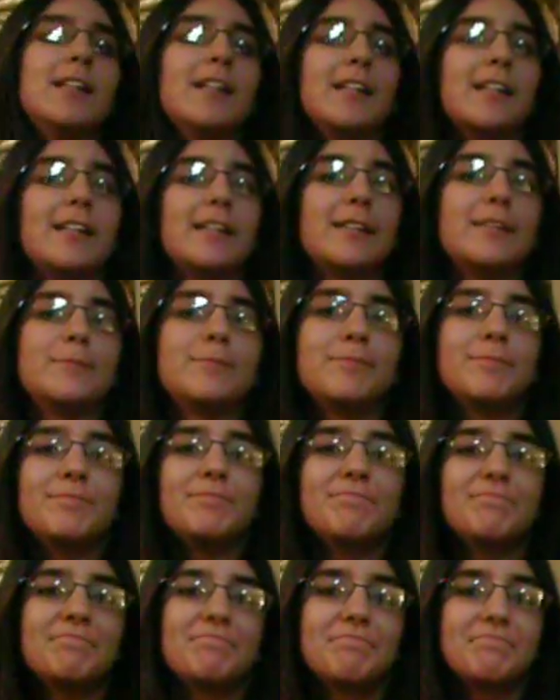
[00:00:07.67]
Um,
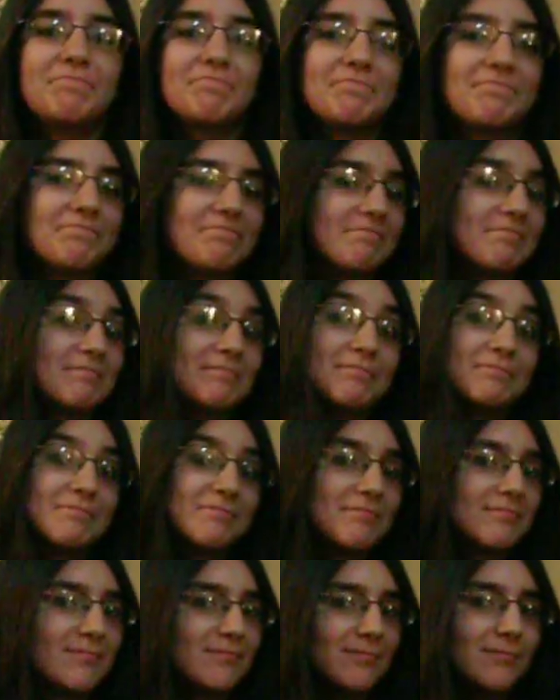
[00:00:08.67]

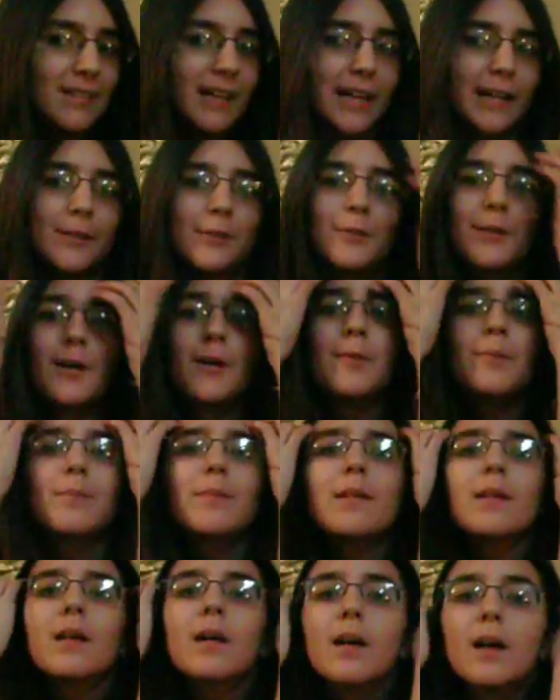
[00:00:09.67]
I don't know.
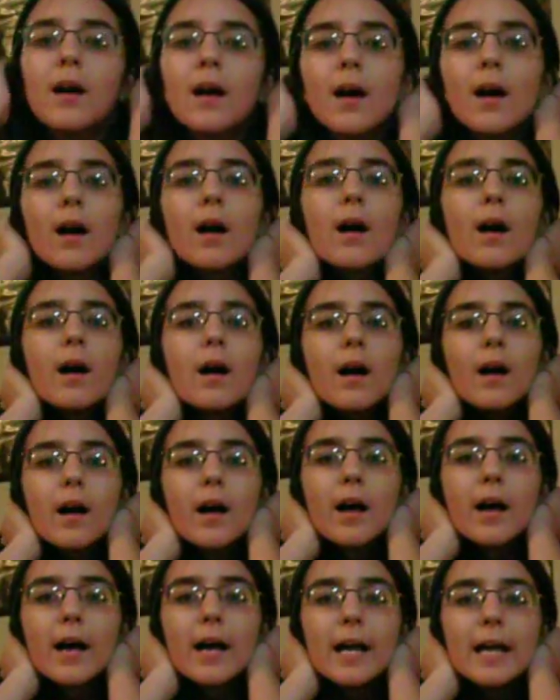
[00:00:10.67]

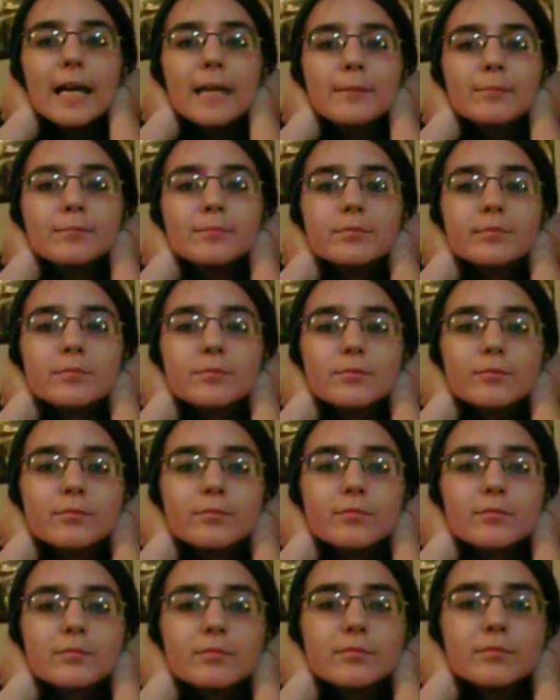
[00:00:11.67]
I'm
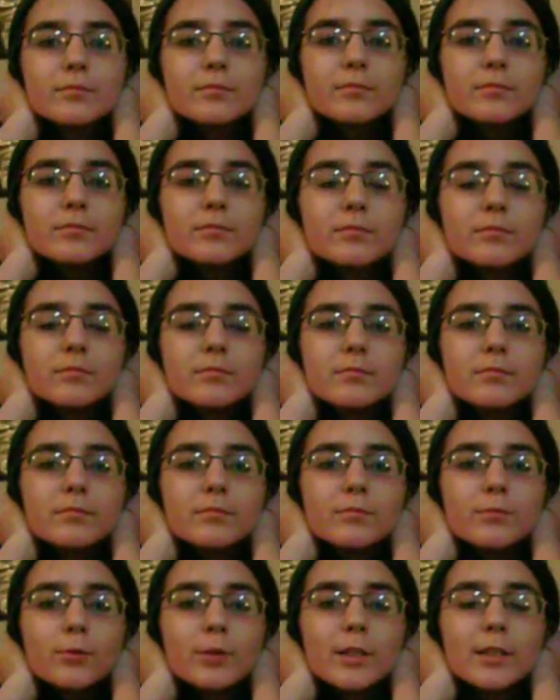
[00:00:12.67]

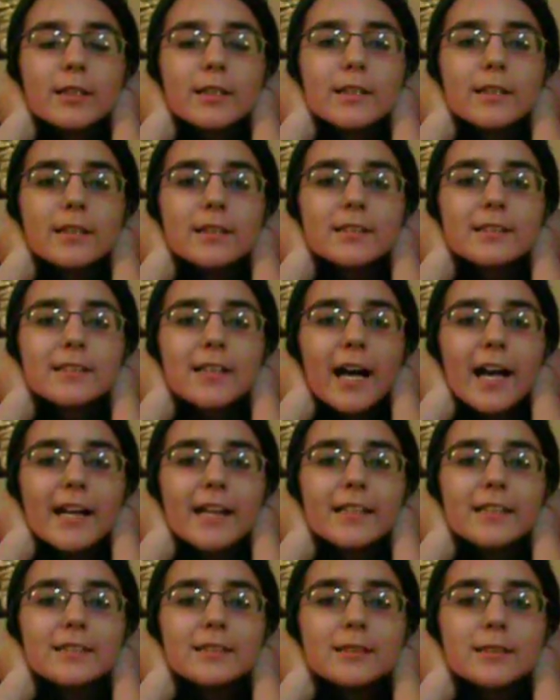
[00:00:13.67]
really
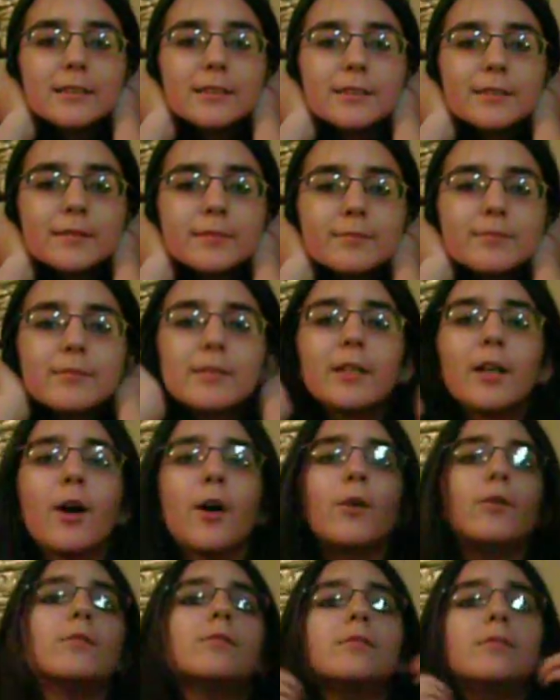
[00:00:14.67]
excited to, you
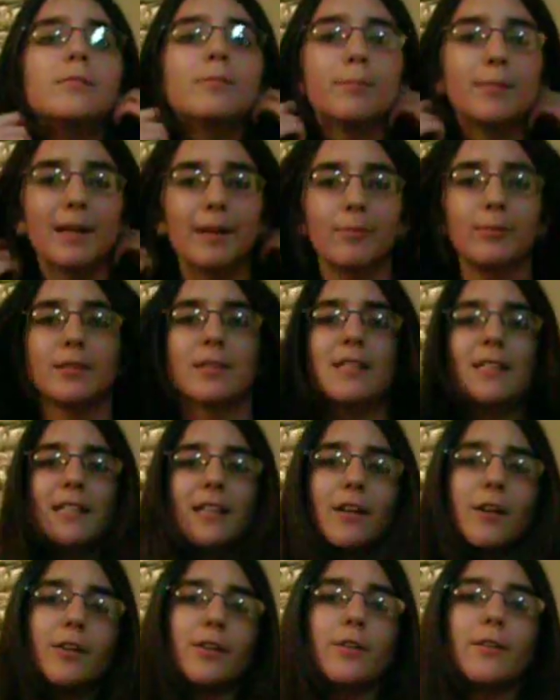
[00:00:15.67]
know, be able to see
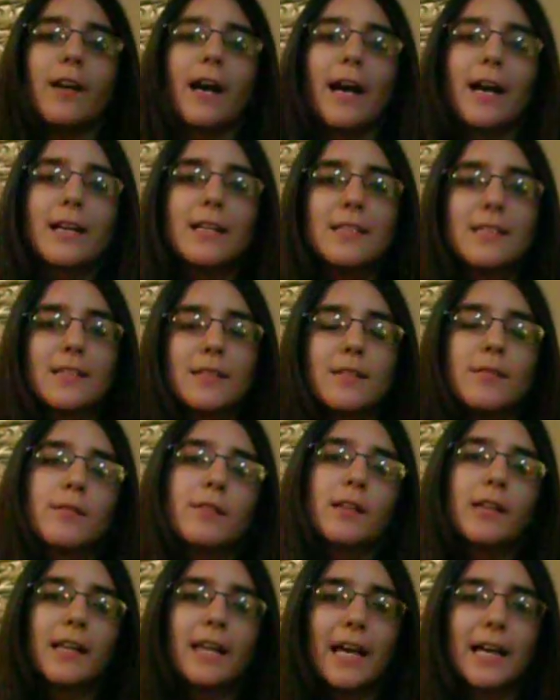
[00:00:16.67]
all you guys and
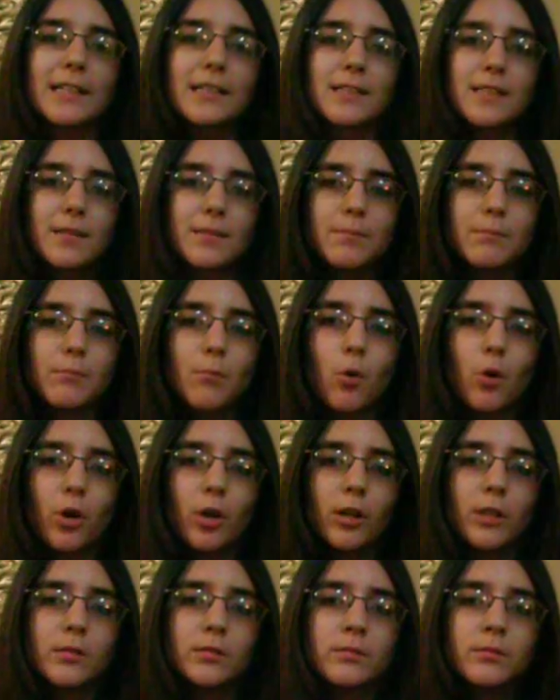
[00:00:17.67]
connect
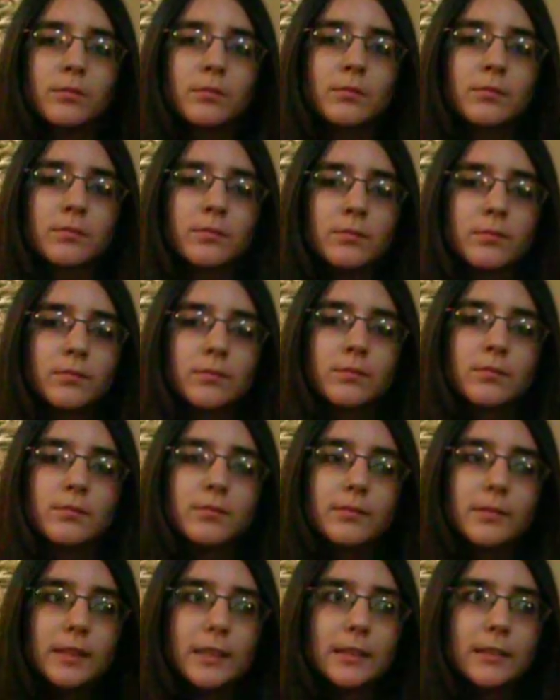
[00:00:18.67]
more
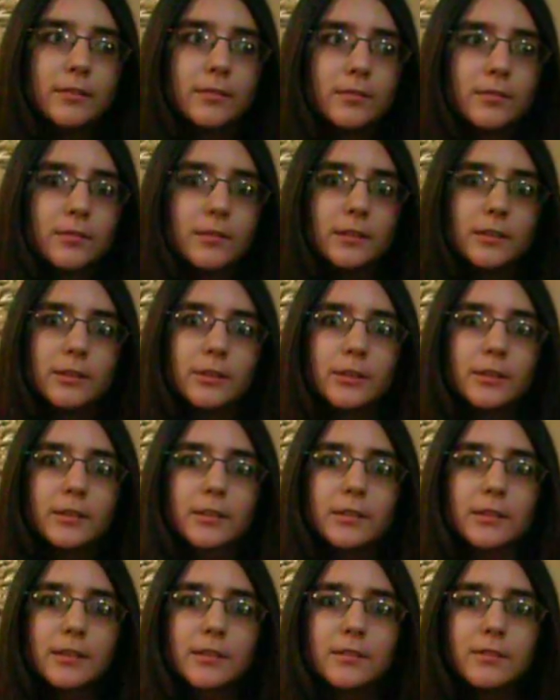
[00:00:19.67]
than the, just
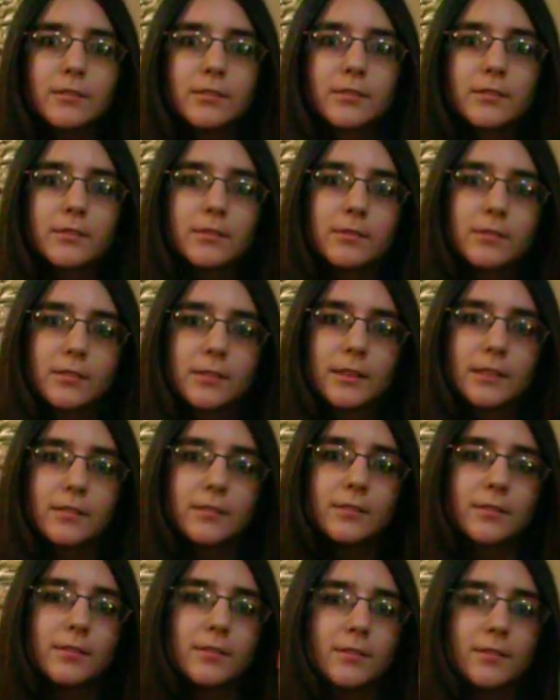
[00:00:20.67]
the, the
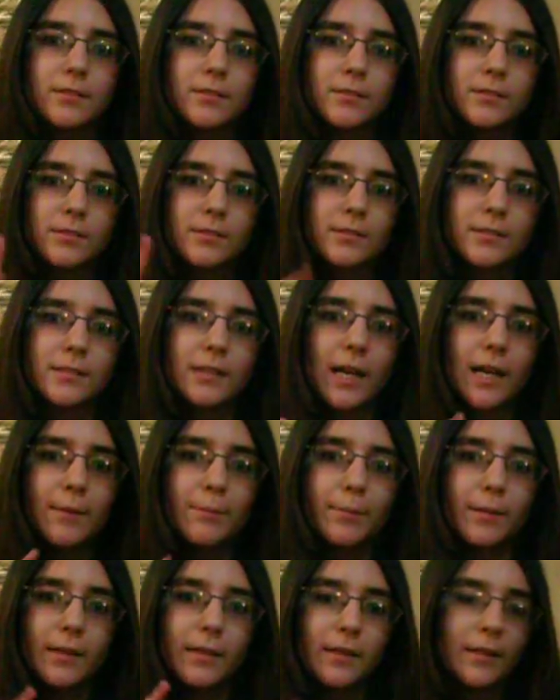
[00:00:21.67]

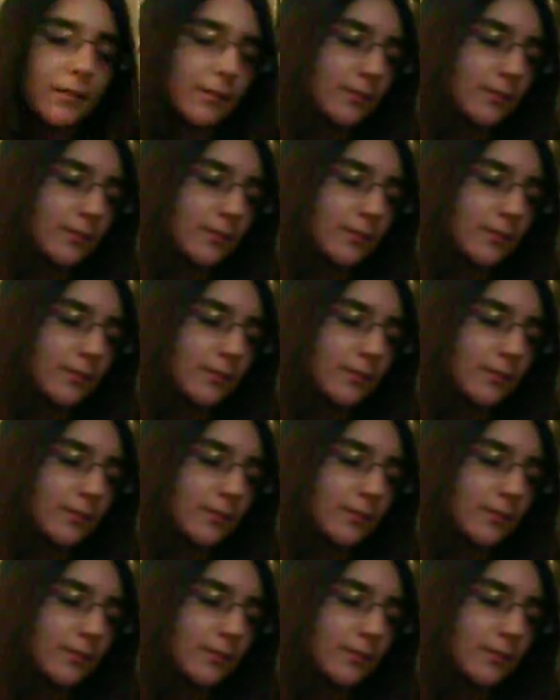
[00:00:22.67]
typing.